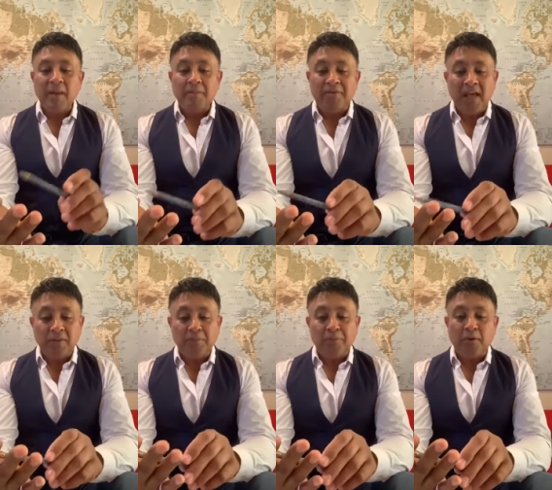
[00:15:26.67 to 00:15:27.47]
But
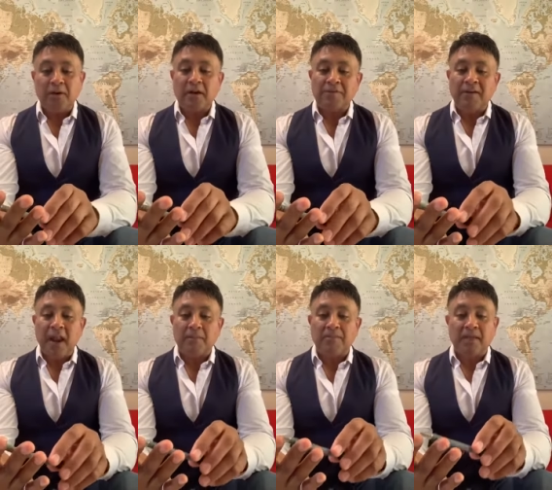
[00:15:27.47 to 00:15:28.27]
that's product
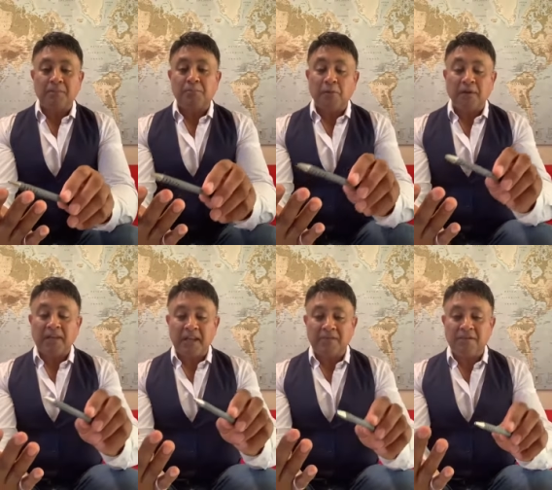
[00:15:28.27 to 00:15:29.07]
development, that's
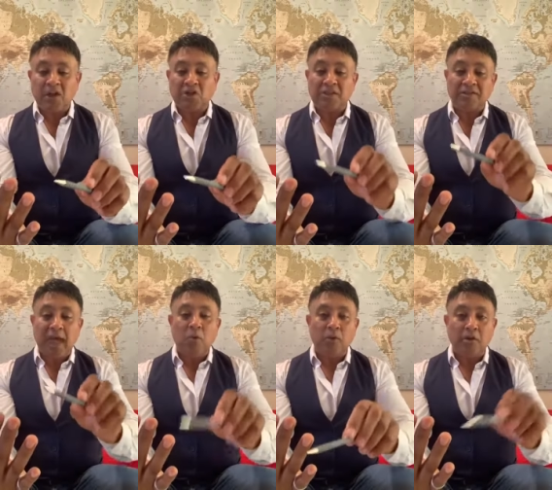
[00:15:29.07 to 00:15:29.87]
product innovation,
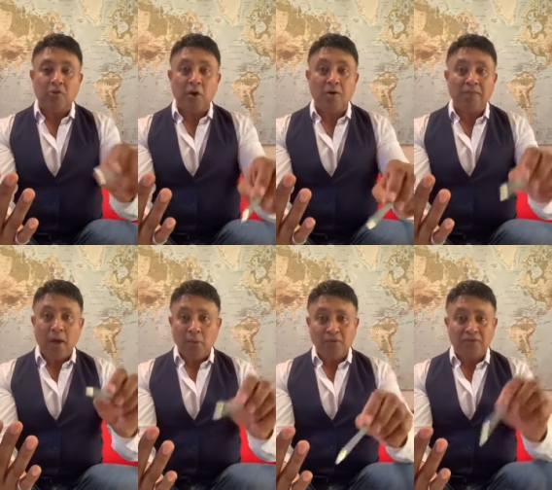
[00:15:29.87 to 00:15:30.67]
that will grow.
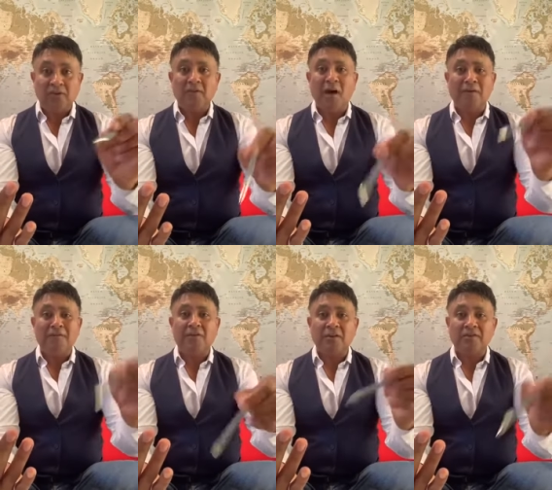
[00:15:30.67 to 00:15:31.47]
That was just our
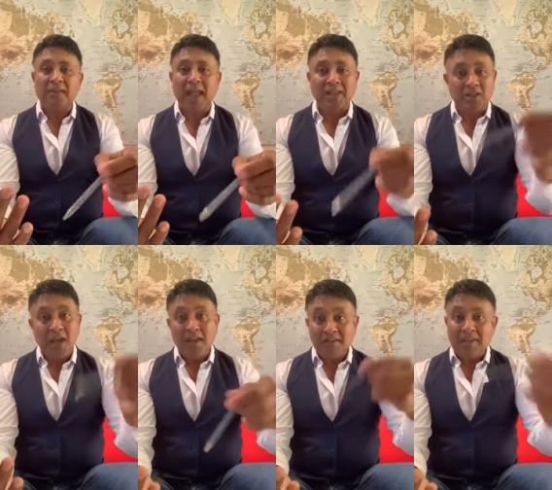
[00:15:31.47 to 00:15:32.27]
first stage.
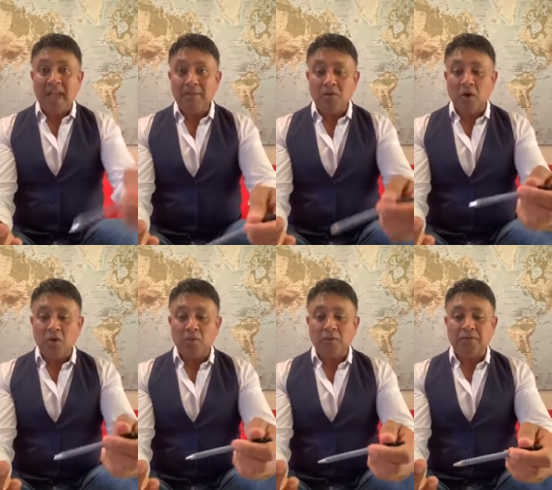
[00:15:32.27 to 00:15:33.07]
Same
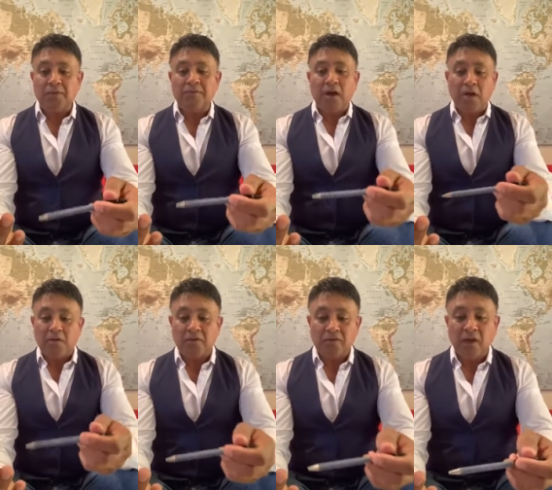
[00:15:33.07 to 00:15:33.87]
goes with the
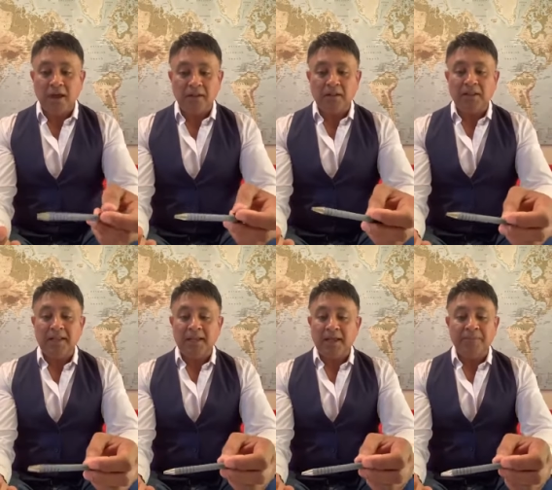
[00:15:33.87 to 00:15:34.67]
virucidal
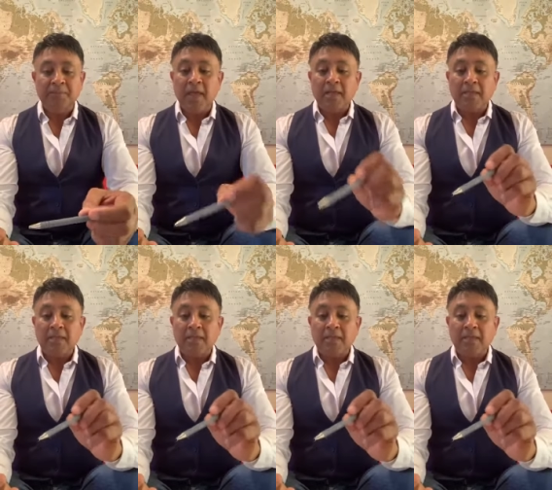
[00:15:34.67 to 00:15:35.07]
cleaner.